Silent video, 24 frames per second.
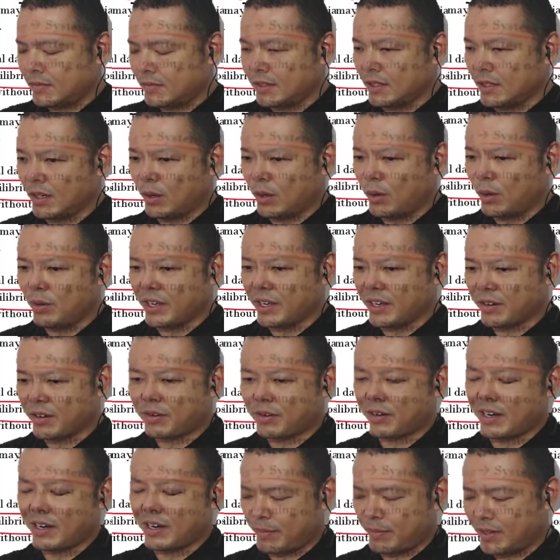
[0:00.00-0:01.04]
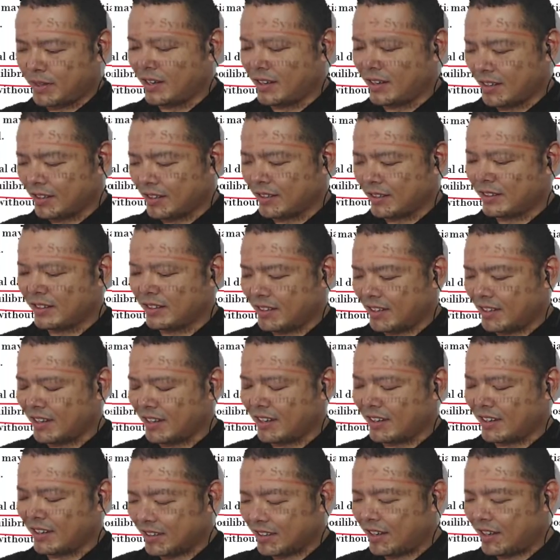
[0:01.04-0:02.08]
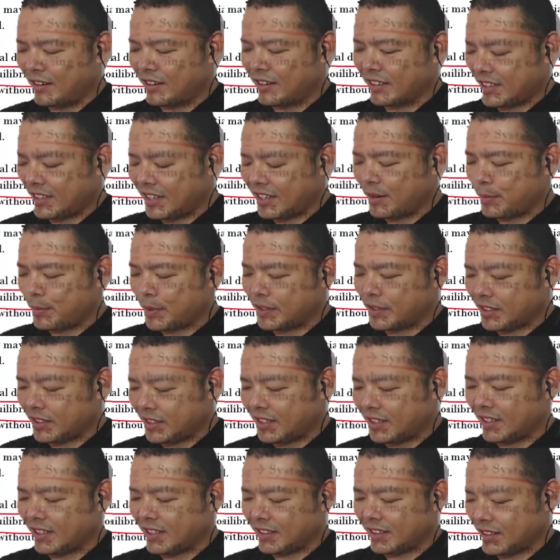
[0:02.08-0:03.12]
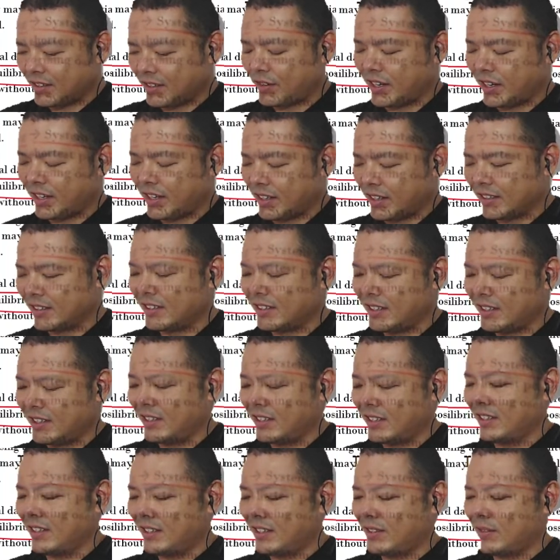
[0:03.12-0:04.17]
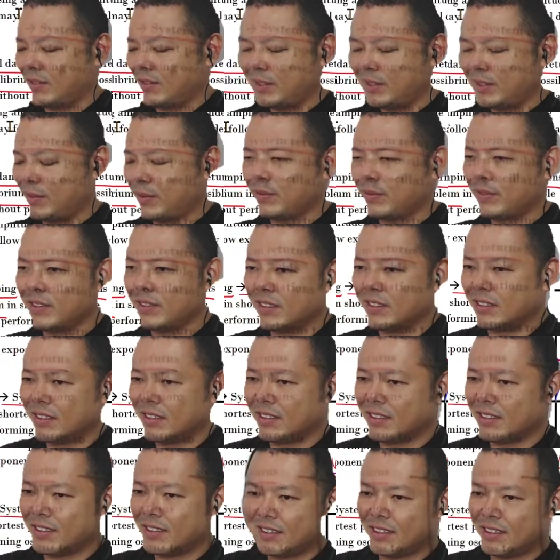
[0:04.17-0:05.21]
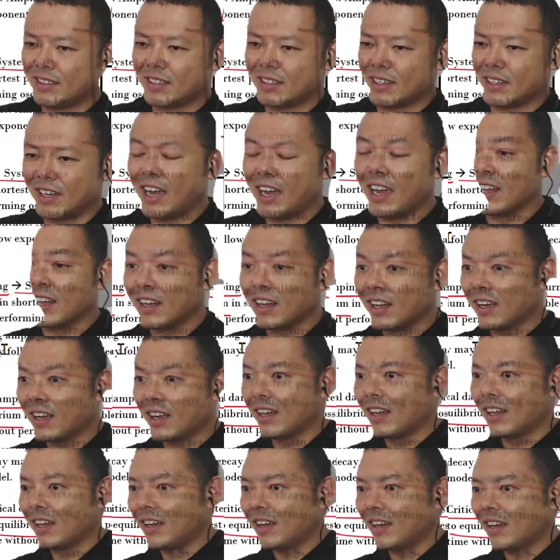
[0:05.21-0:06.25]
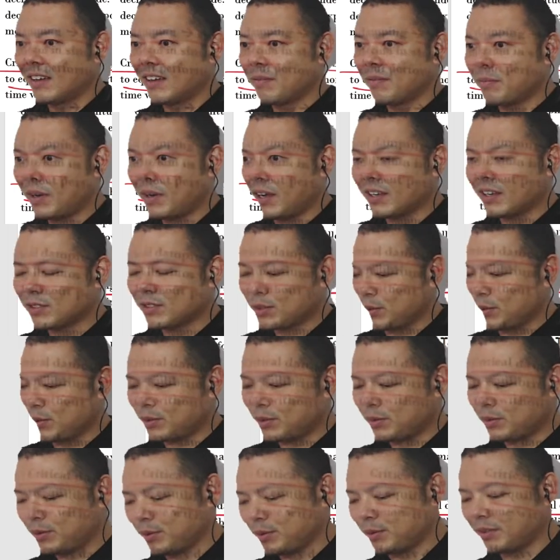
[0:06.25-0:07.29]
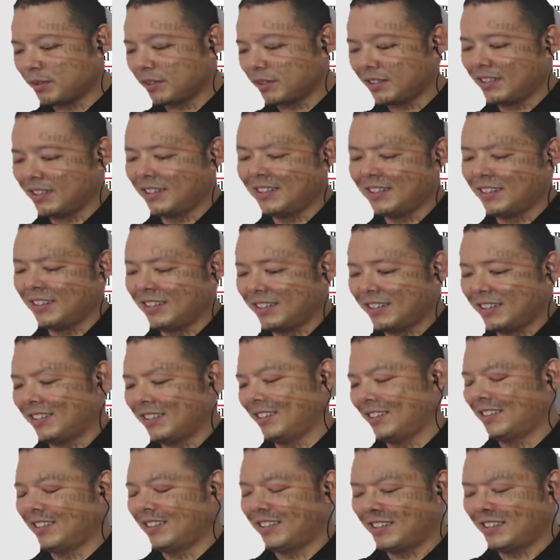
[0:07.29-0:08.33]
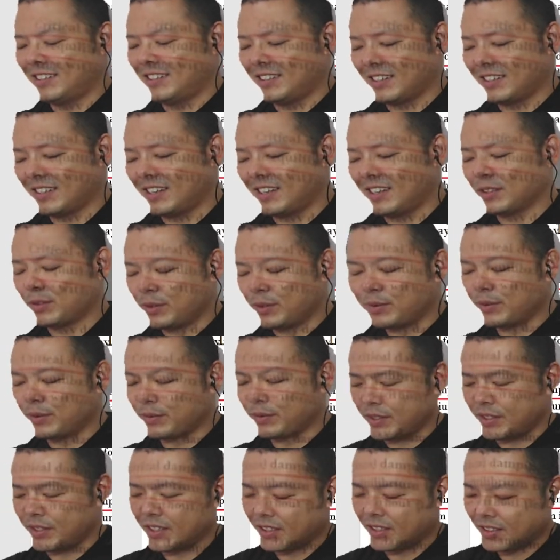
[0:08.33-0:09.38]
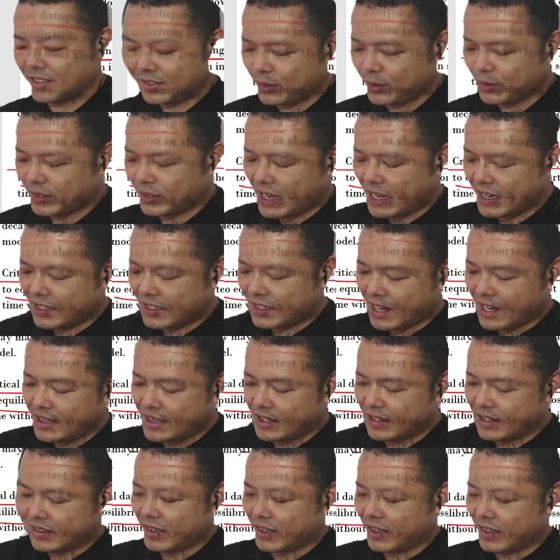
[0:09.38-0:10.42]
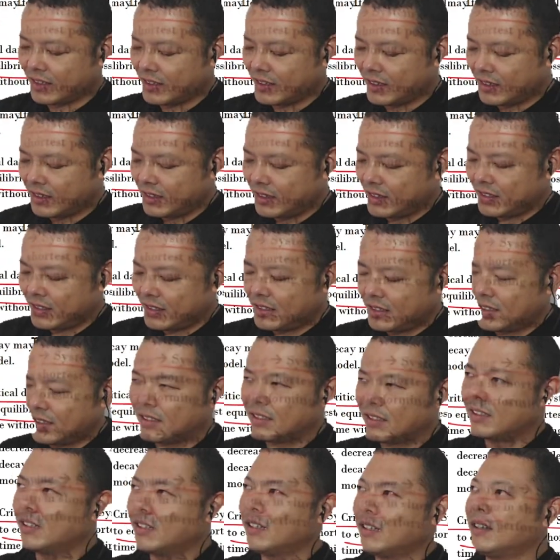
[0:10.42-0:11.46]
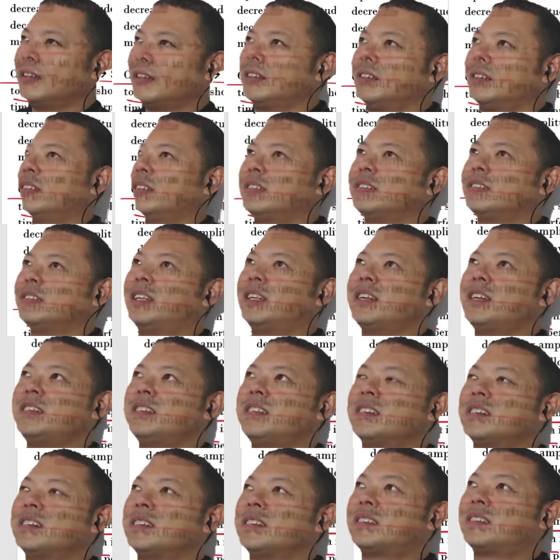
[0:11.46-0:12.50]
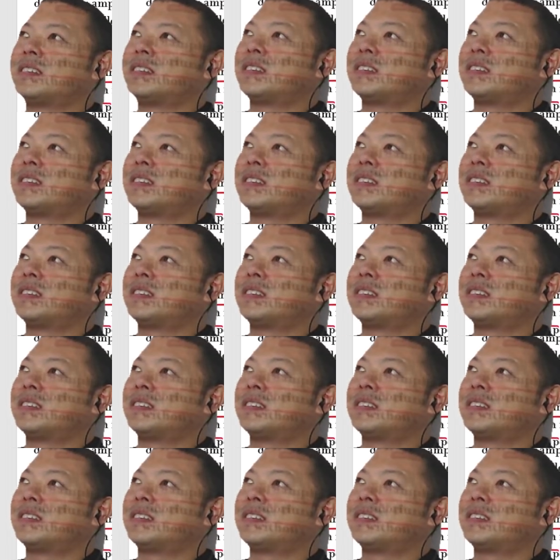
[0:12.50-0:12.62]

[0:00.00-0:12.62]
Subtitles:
Holy crap! Yeah, yes, yeah. Now that I think about it, yeah, you're right. 2015. Hey, excuse you. Yeah, 2015 lah. So 10 years lah. 10 years.